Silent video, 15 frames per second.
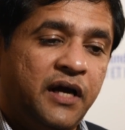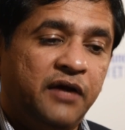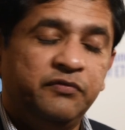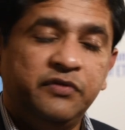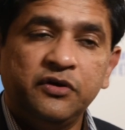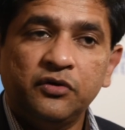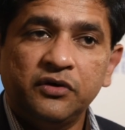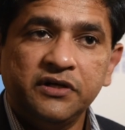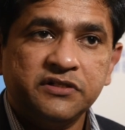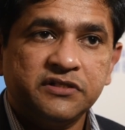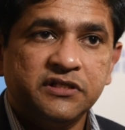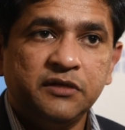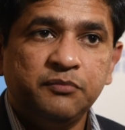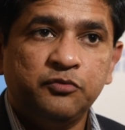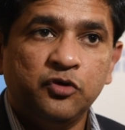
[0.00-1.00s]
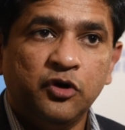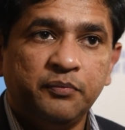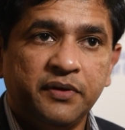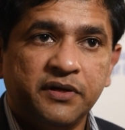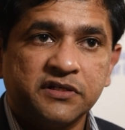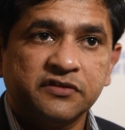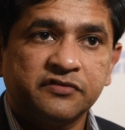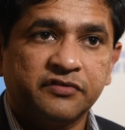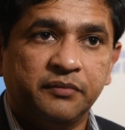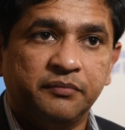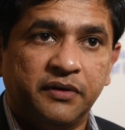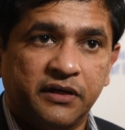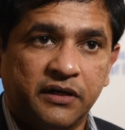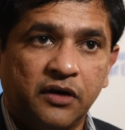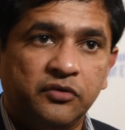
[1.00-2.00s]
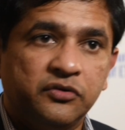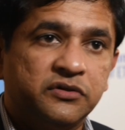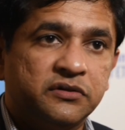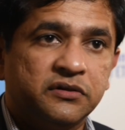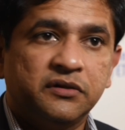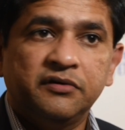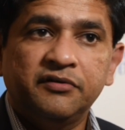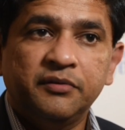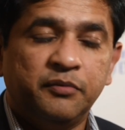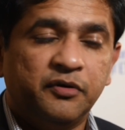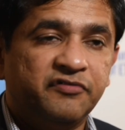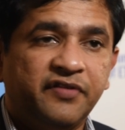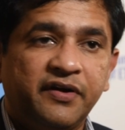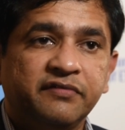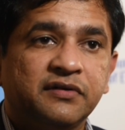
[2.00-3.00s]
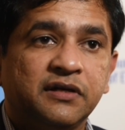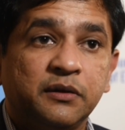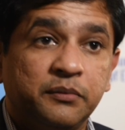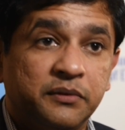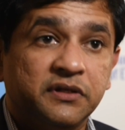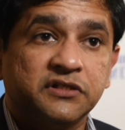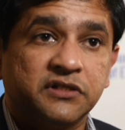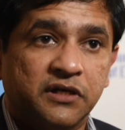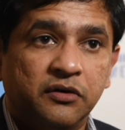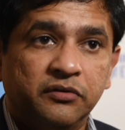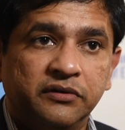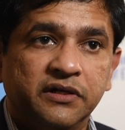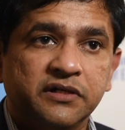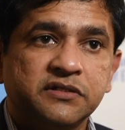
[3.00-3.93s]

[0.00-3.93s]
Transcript: and we only see poor patients from around about 5 kilometers around